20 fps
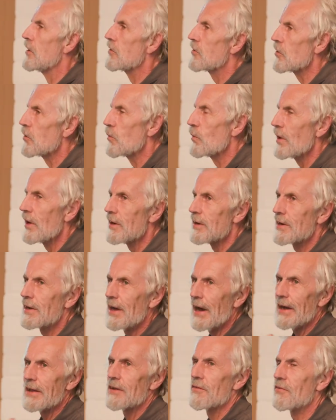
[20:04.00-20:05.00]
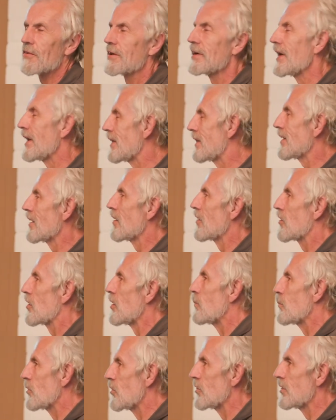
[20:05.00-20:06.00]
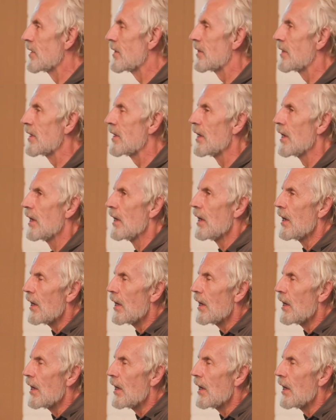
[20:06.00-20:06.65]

So we are kind of creating a community.